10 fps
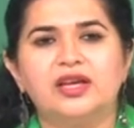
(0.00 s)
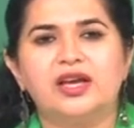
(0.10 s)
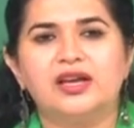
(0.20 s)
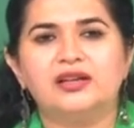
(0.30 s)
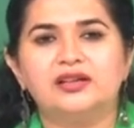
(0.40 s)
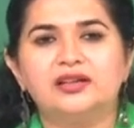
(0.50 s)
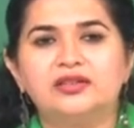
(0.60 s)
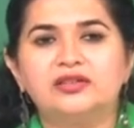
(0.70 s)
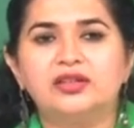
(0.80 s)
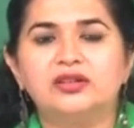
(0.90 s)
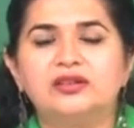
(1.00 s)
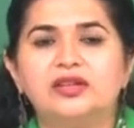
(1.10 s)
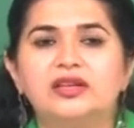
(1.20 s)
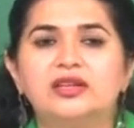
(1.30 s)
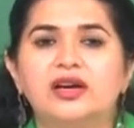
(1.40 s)
and illustrates
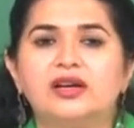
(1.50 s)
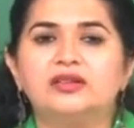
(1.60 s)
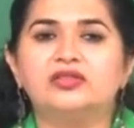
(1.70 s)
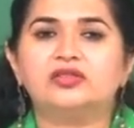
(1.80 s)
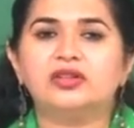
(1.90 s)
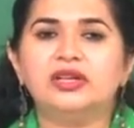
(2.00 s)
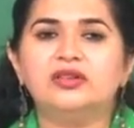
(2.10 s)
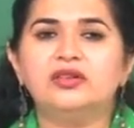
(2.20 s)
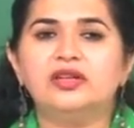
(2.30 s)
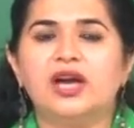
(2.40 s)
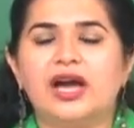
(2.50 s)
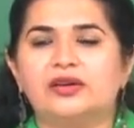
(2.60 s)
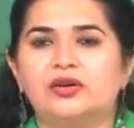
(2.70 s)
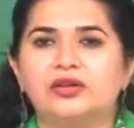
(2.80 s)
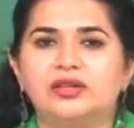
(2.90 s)
the strangely
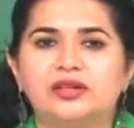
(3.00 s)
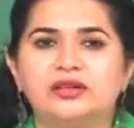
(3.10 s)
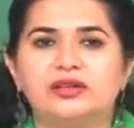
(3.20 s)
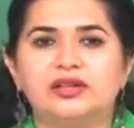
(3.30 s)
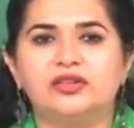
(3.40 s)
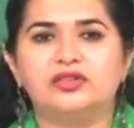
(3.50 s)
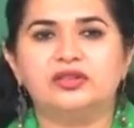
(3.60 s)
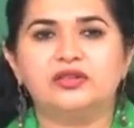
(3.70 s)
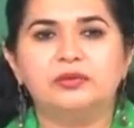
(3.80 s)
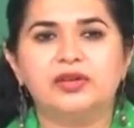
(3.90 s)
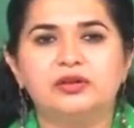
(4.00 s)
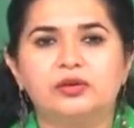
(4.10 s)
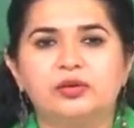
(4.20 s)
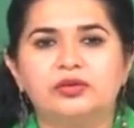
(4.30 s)
ironical relationship that grows